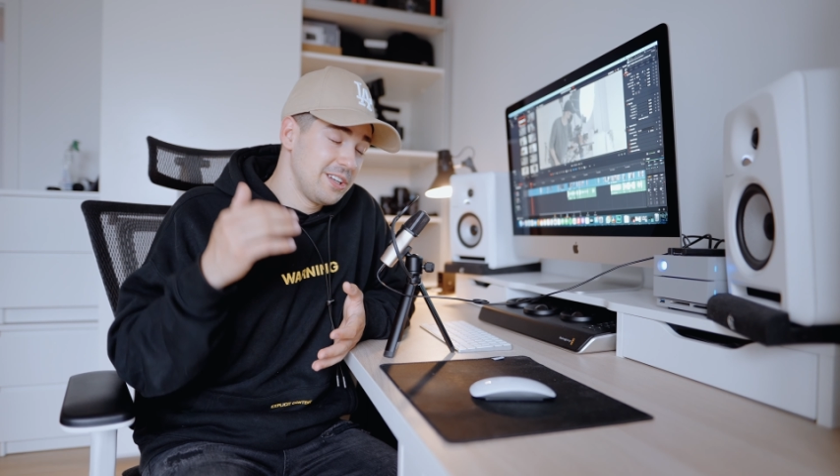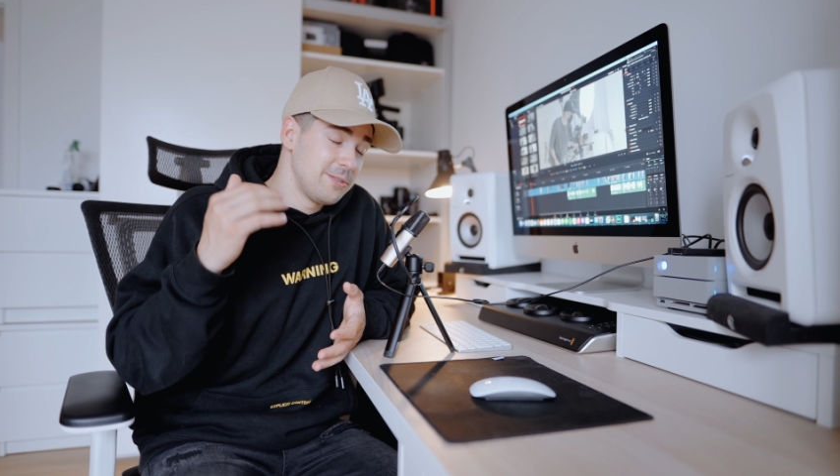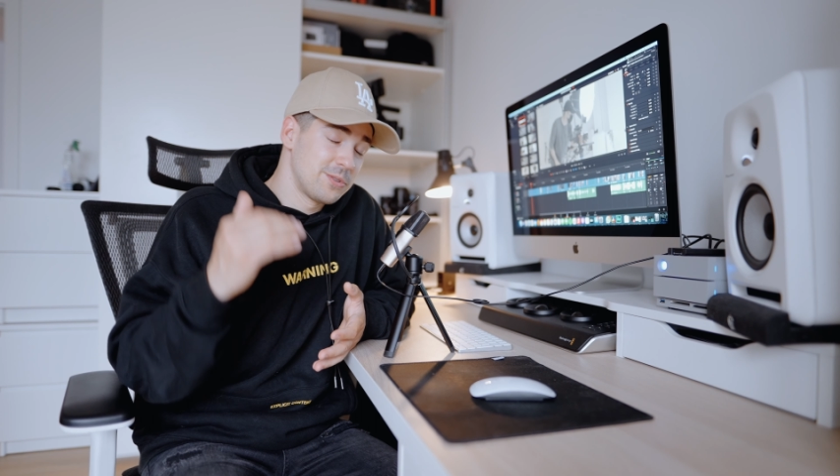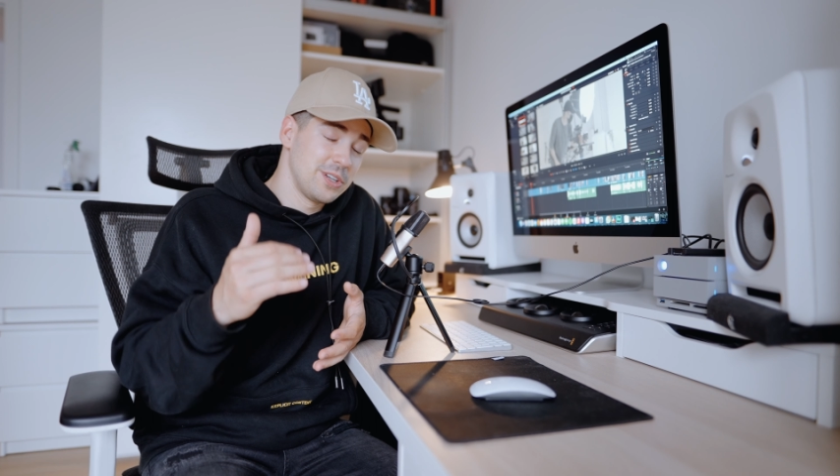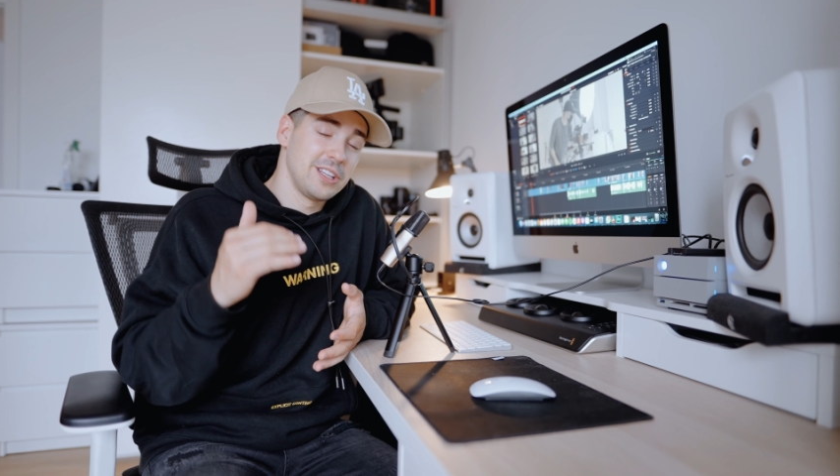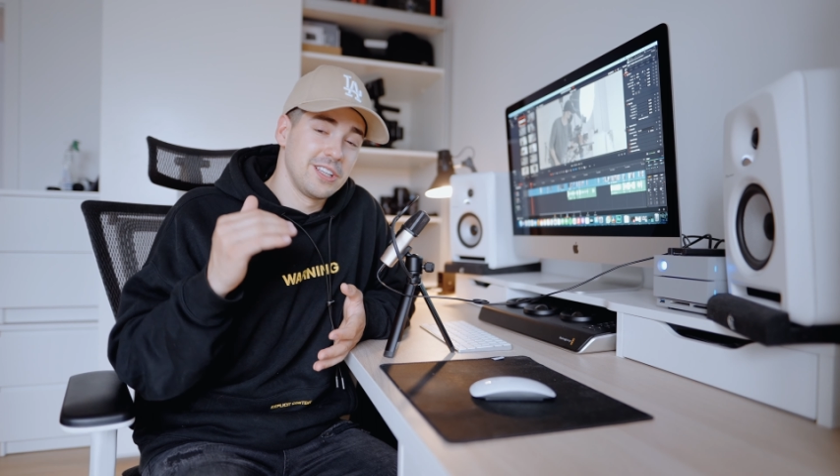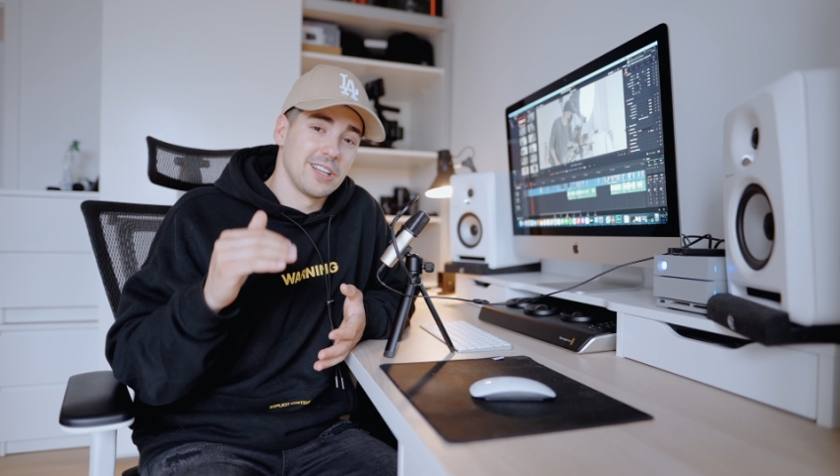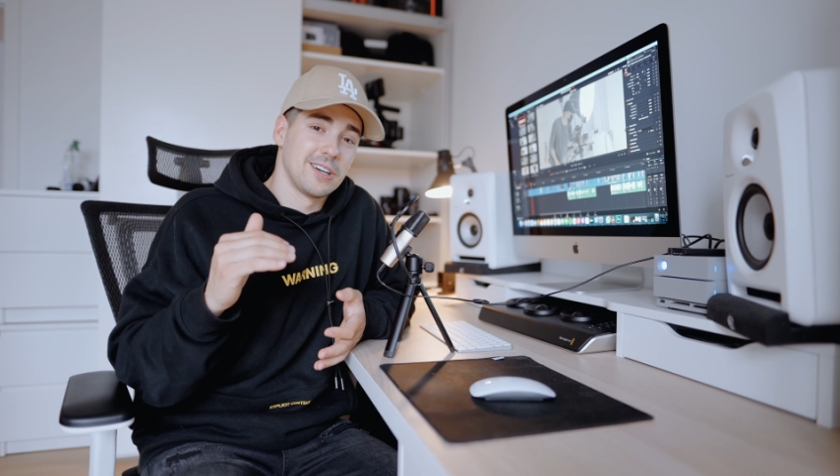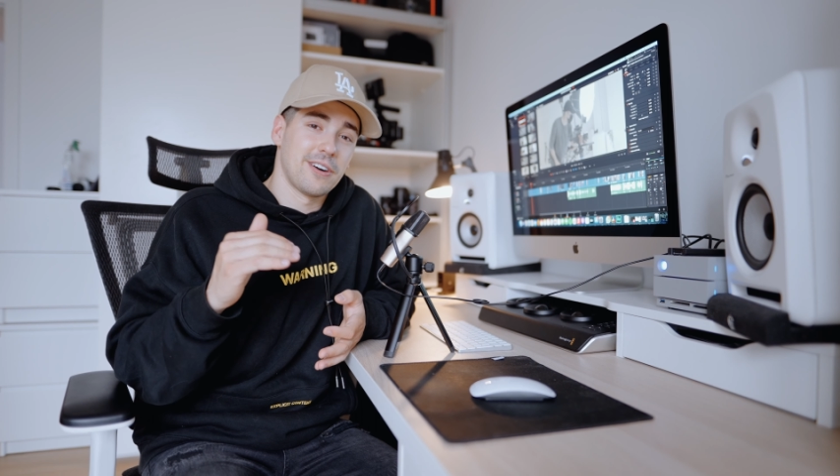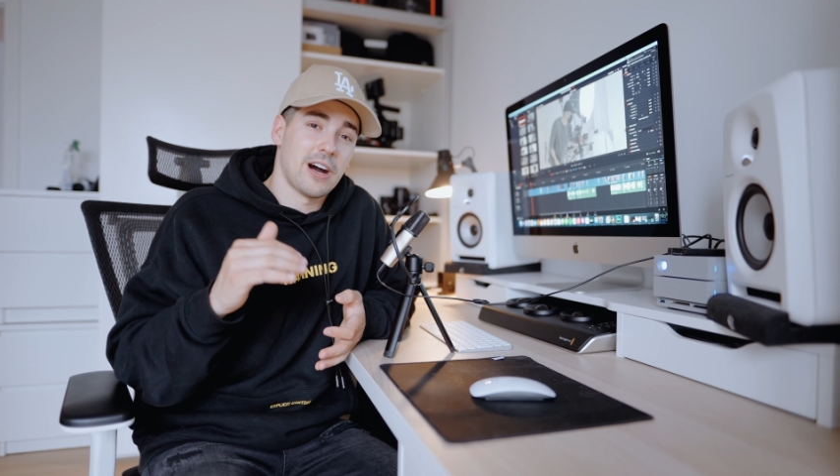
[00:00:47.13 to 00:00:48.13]
really
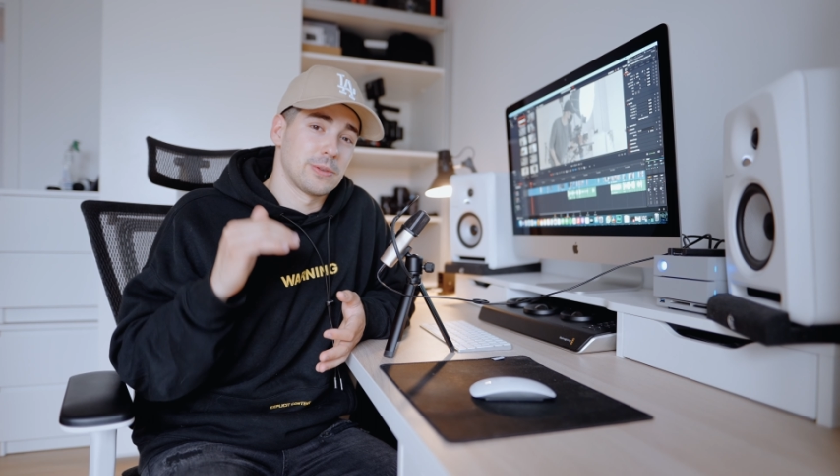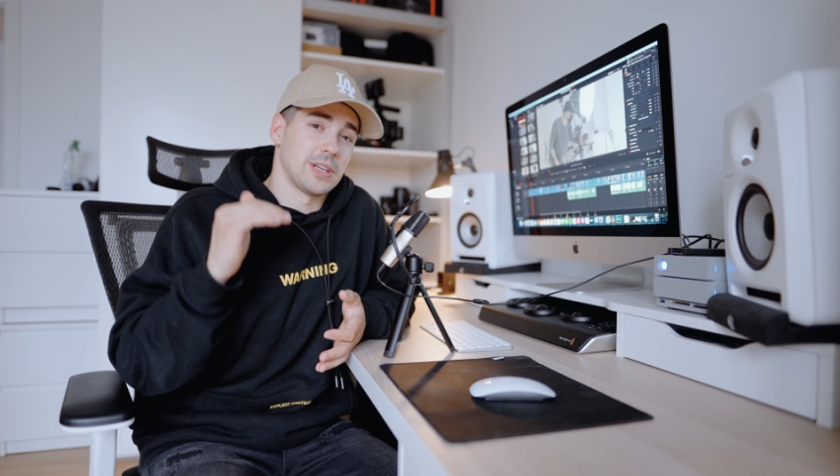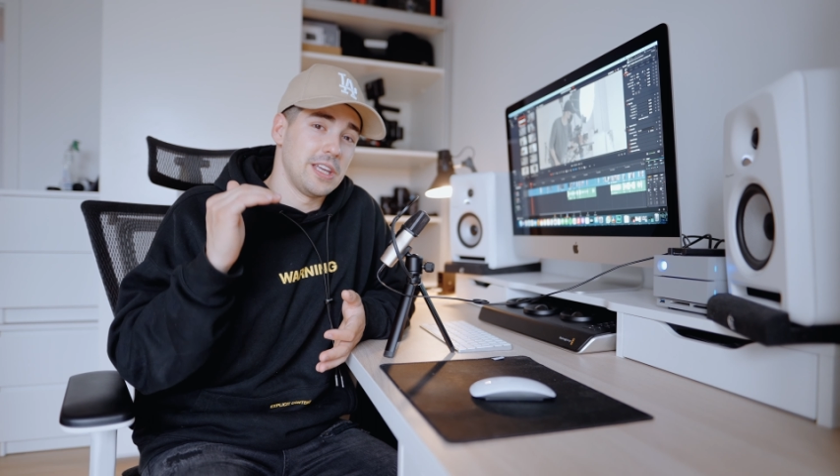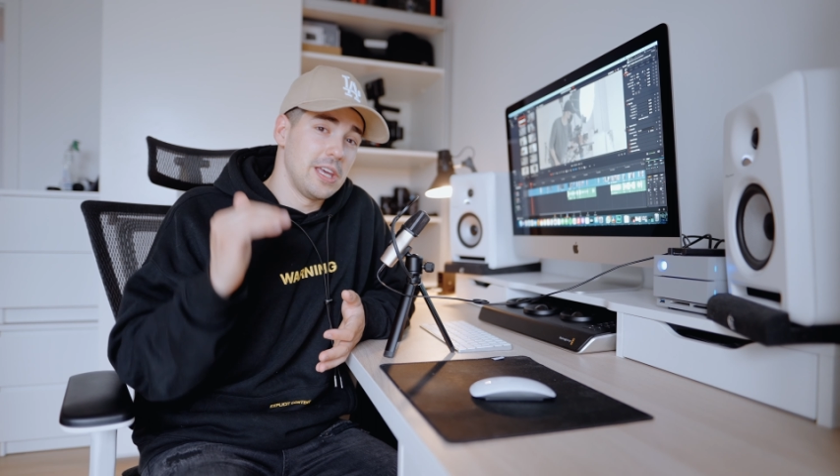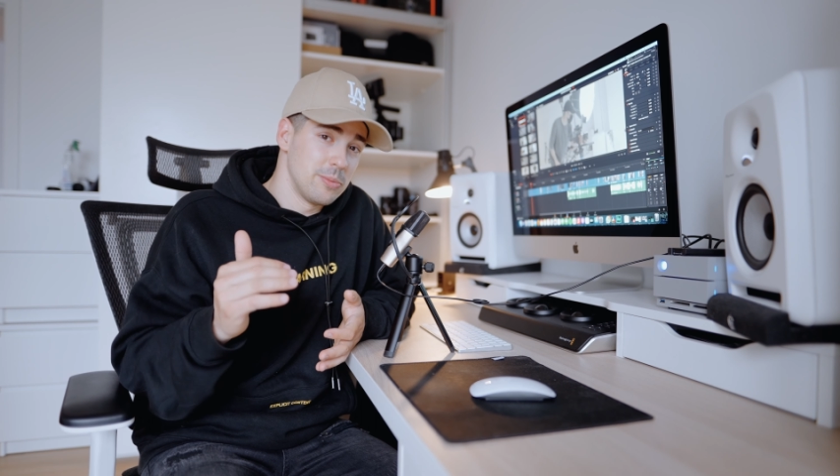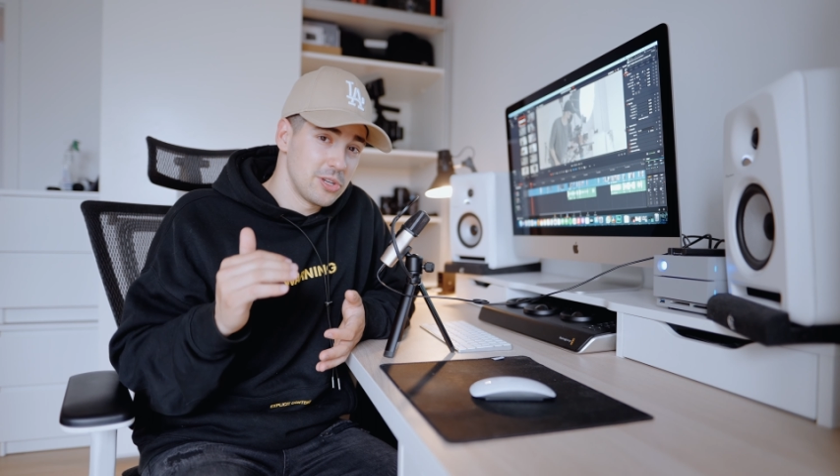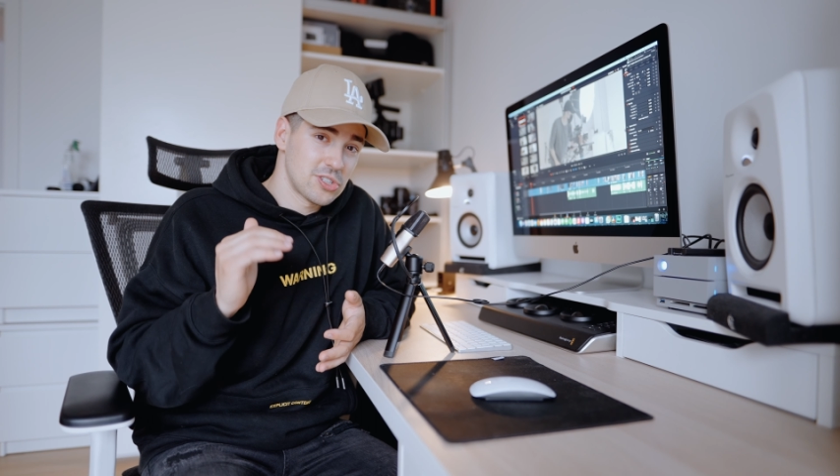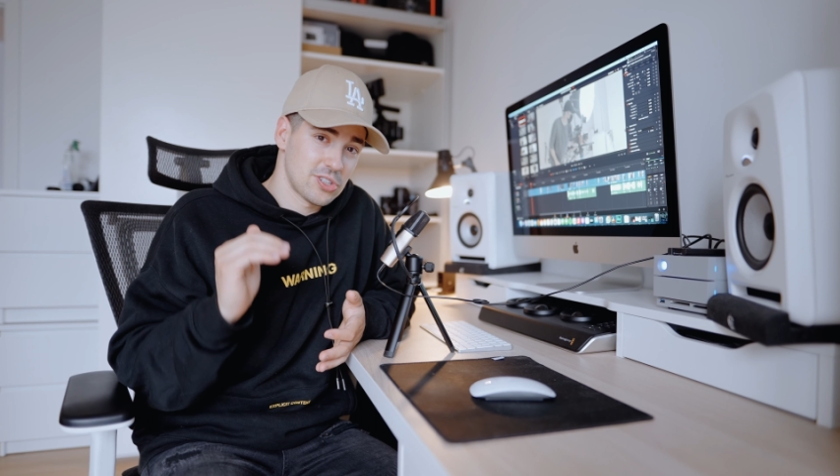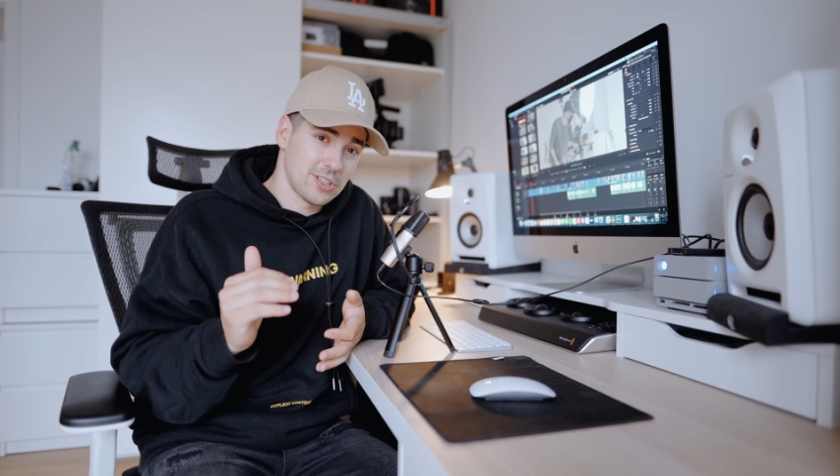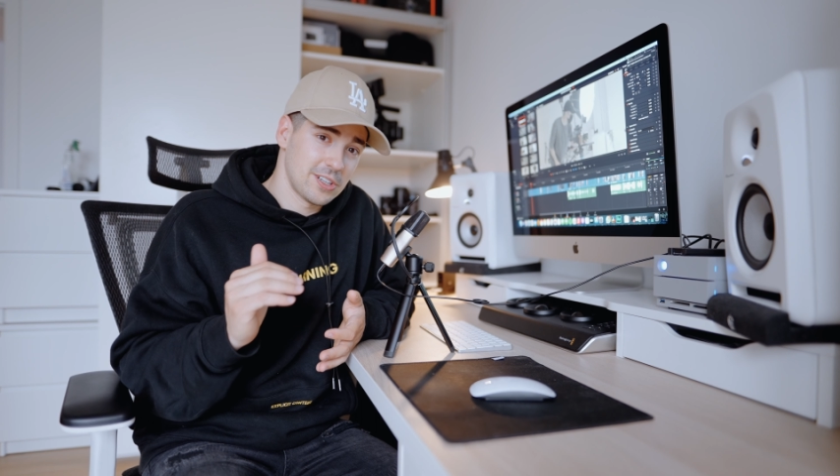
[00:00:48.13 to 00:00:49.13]
love how the
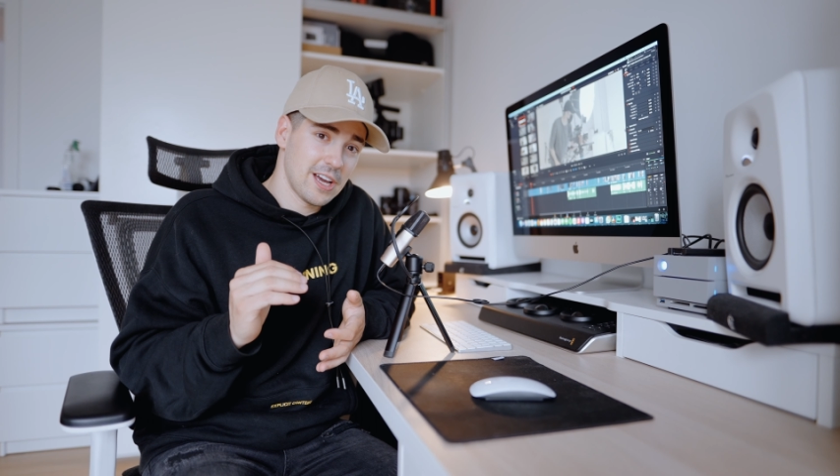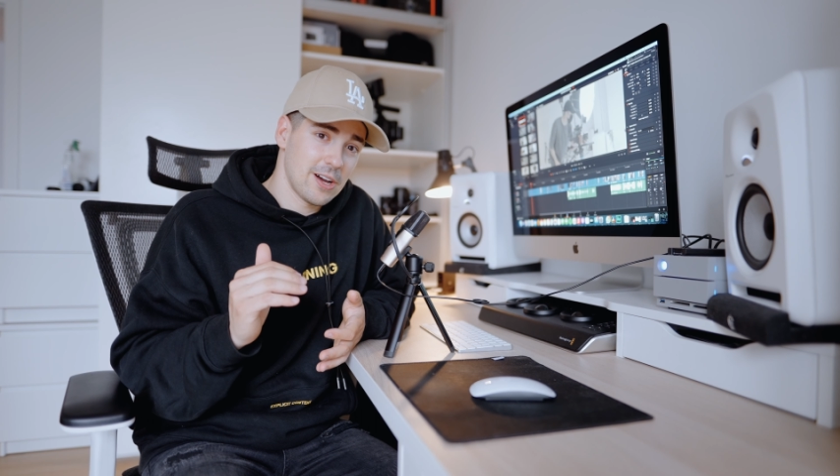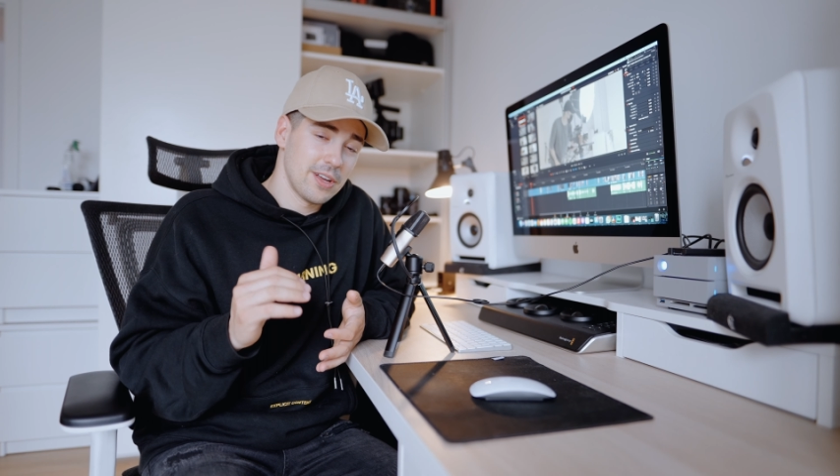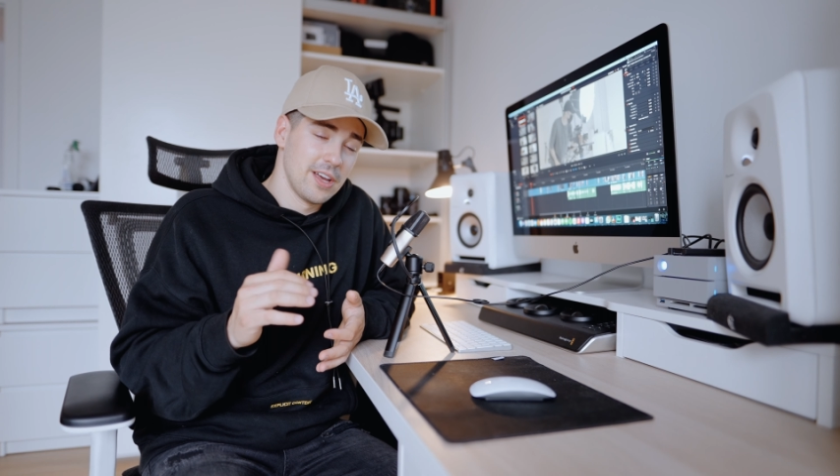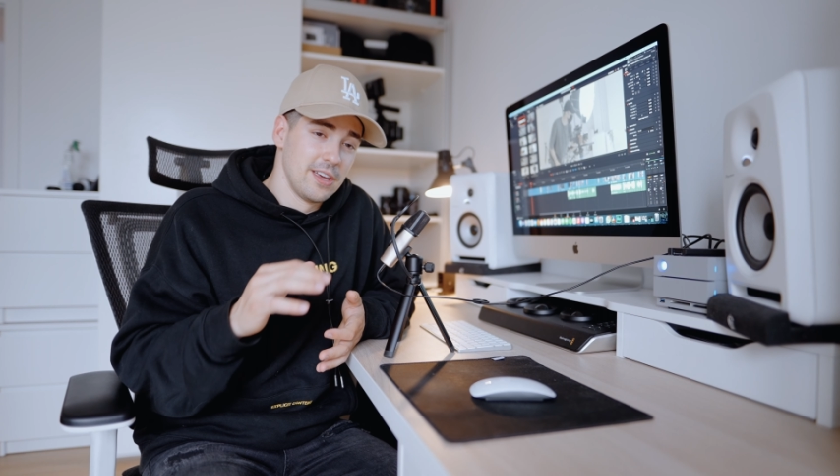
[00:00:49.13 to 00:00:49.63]
image turned out.